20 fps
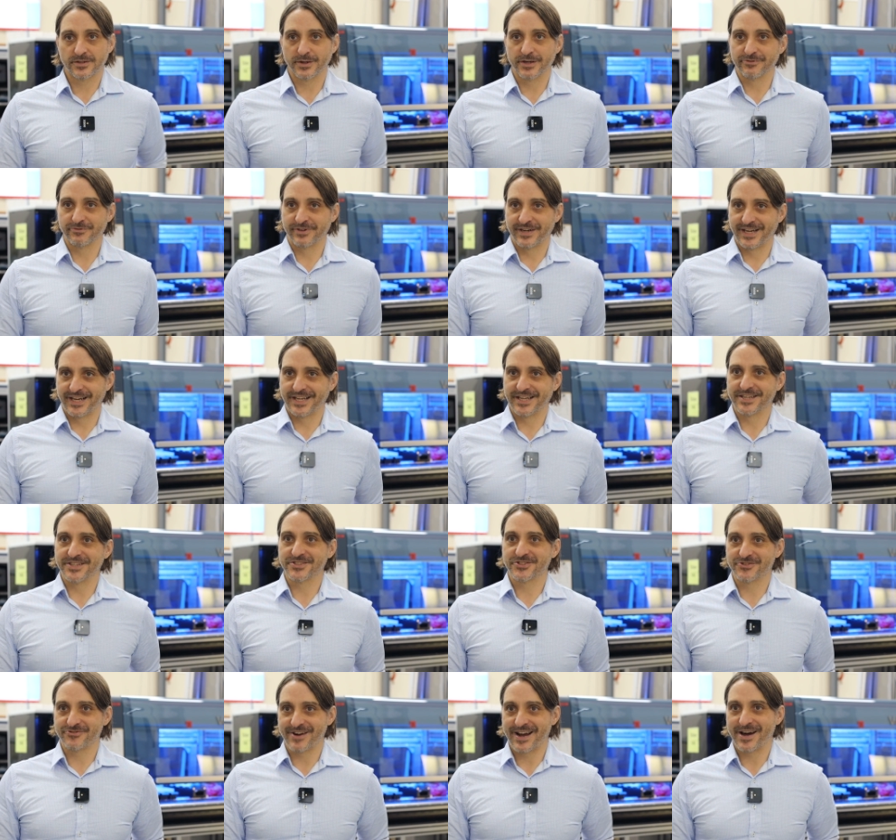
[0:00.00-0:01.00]
so it really
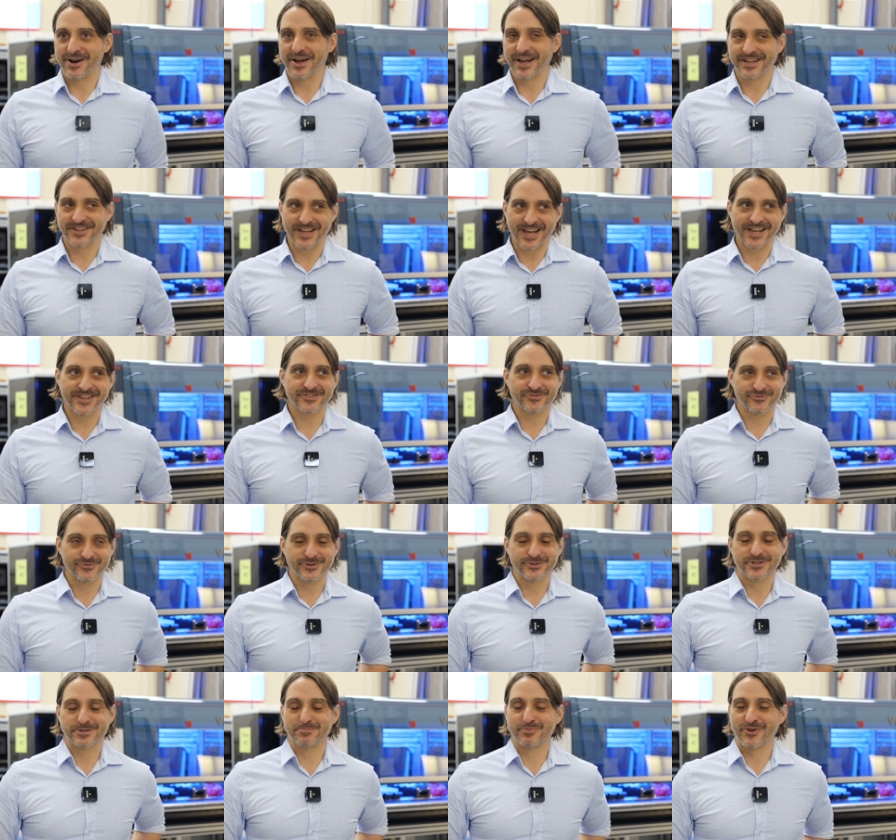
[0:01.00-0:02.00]
is it's
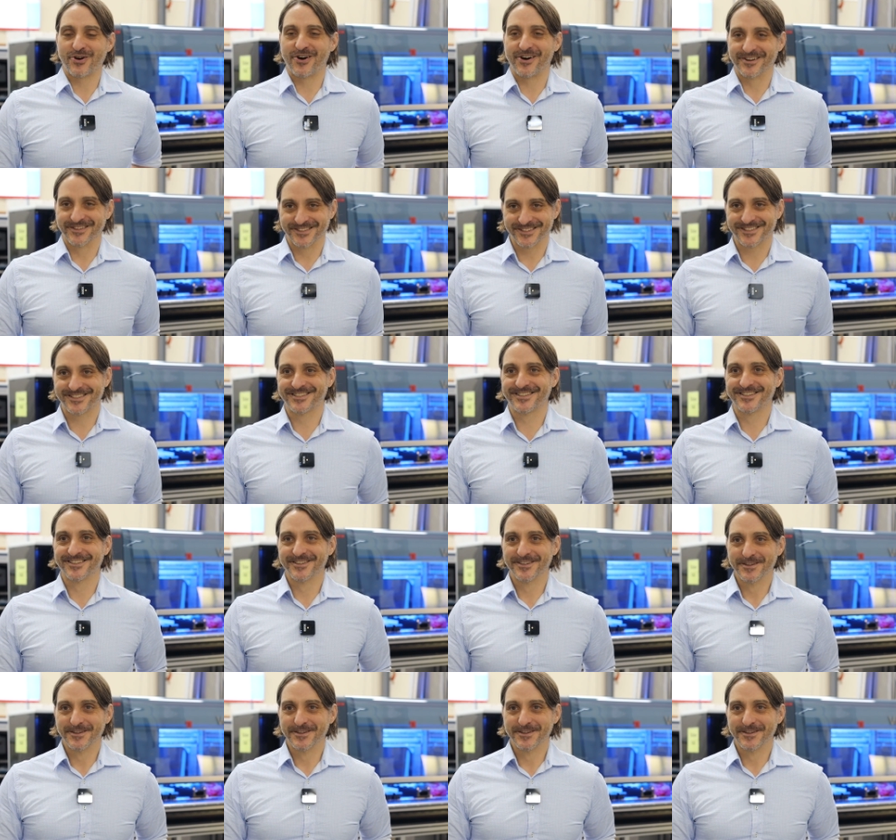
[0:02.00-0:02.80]
root to branch.